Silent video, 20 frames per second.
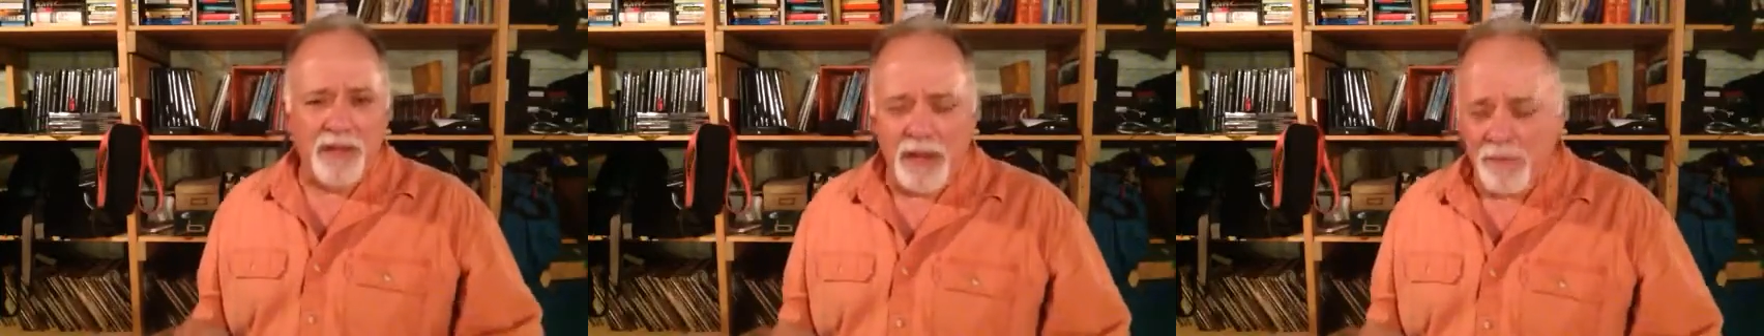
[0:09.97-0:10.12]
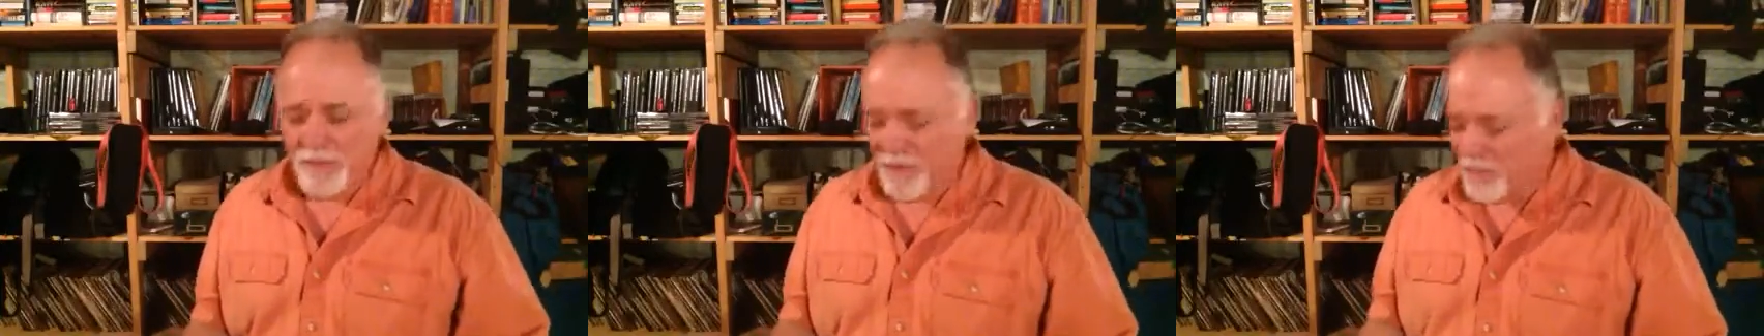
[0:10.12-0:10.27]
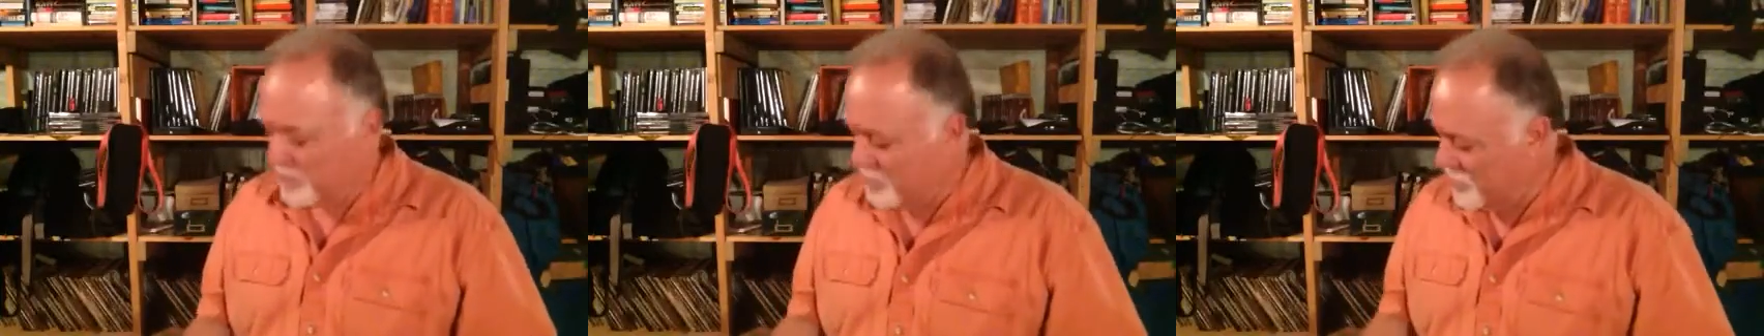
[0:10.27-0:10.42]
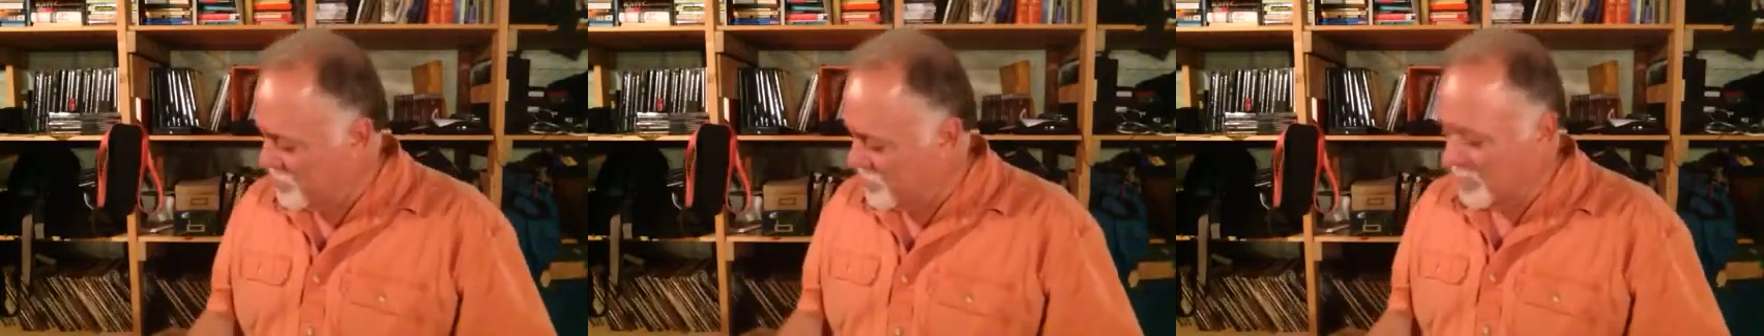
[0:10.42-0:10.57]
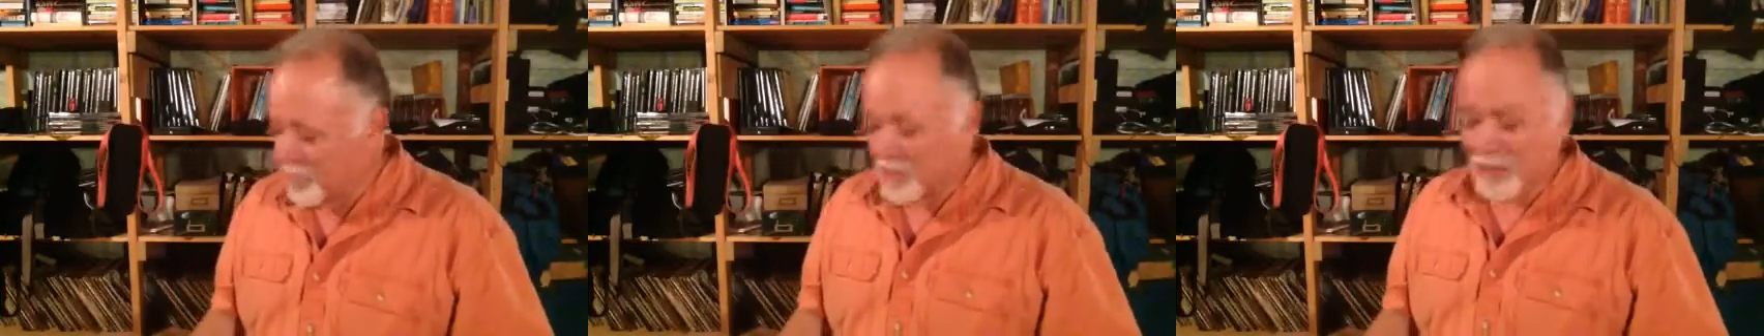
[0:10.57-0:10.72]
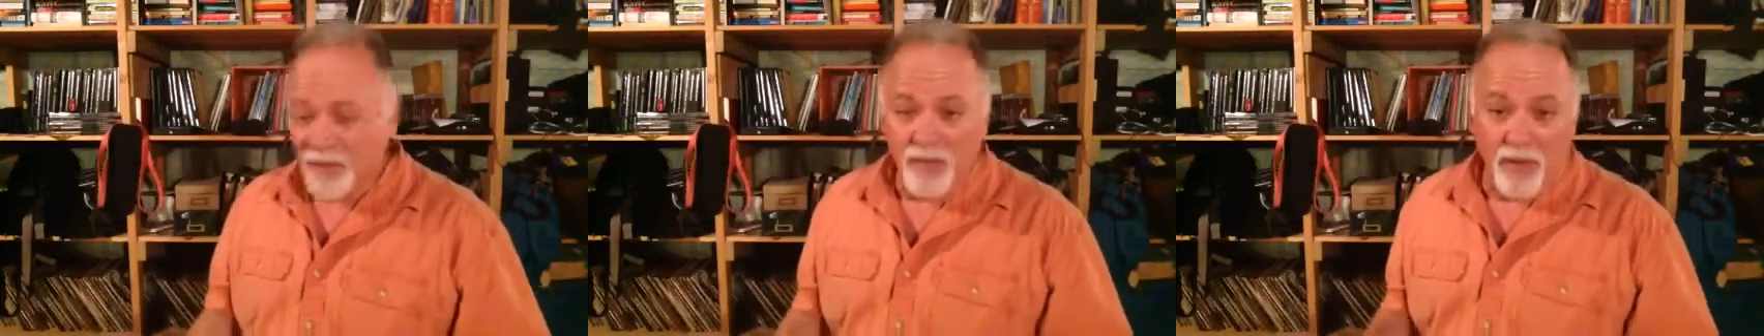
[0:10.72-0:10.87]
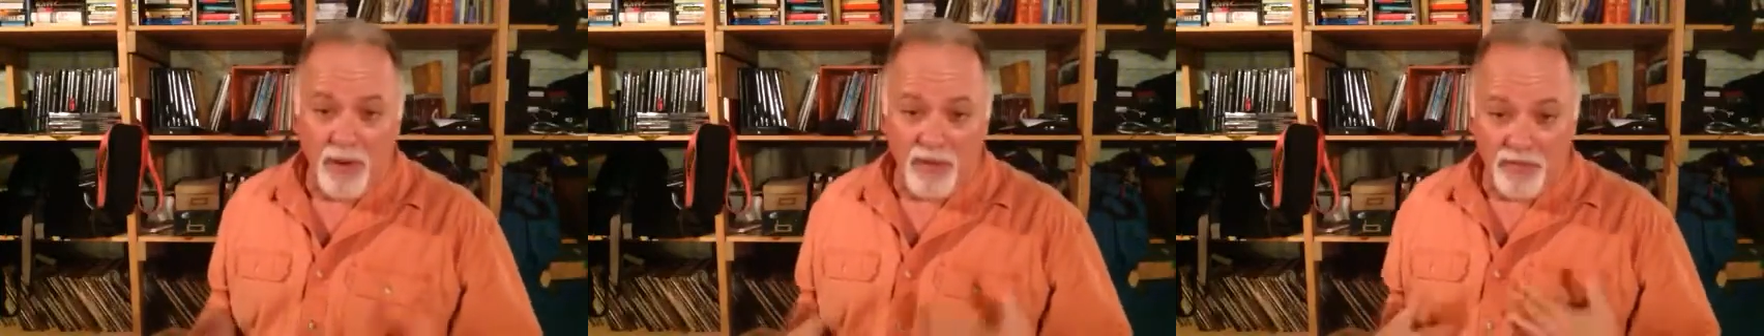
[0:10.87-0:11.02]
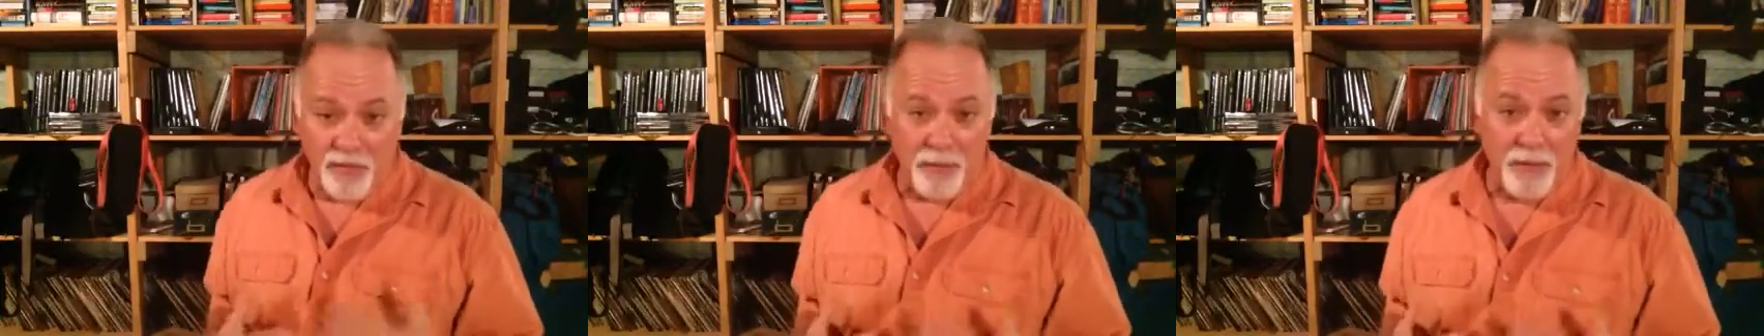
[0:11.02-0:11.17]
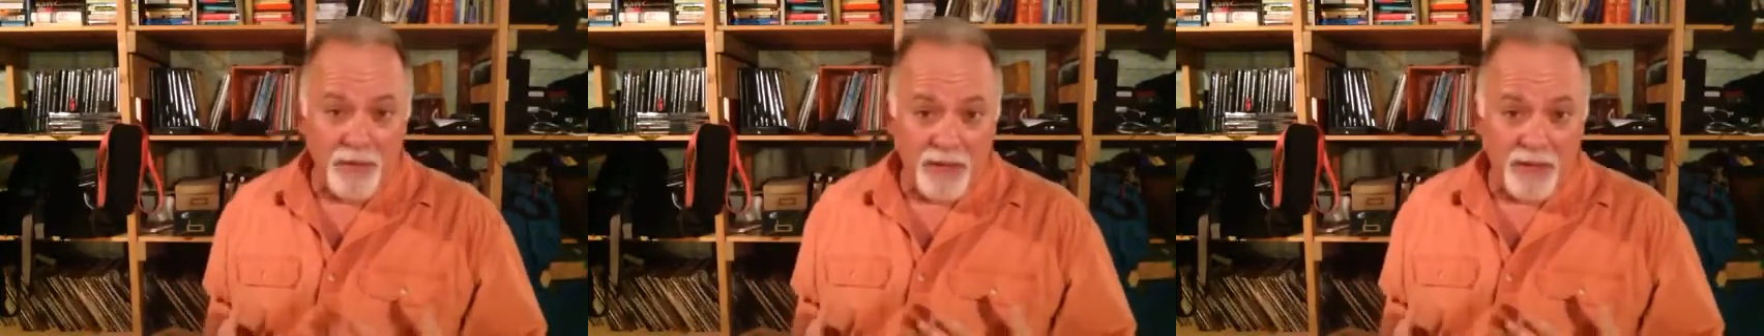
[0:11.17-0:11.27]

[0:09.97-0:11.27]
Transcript: composition that have worked for